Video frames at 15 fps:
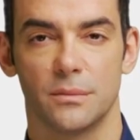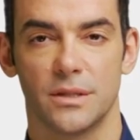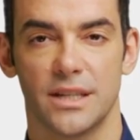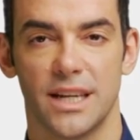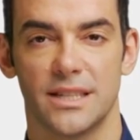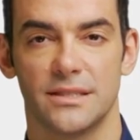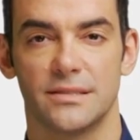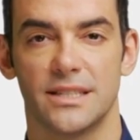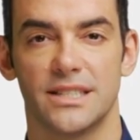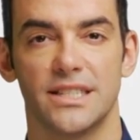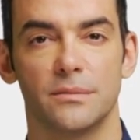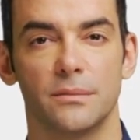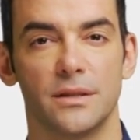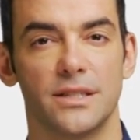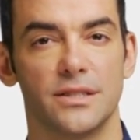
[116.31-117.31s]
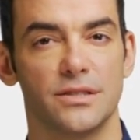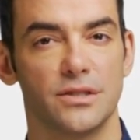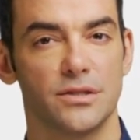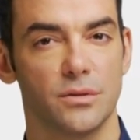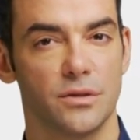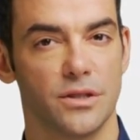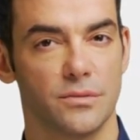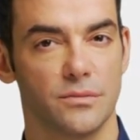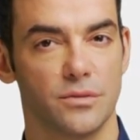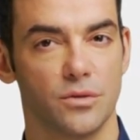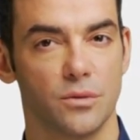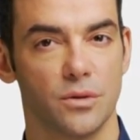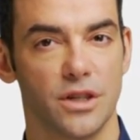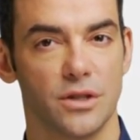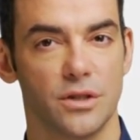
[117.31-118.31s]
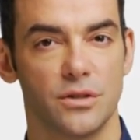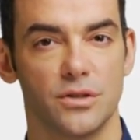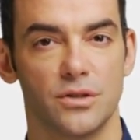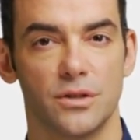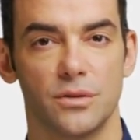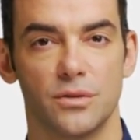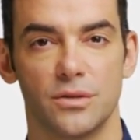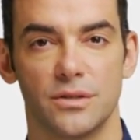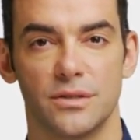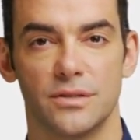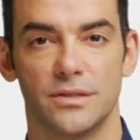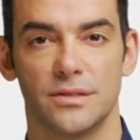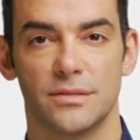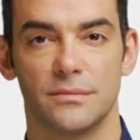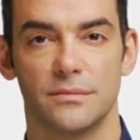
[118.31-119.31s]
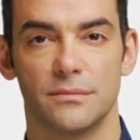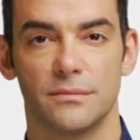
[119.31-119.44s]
plan that is best suited for regular users.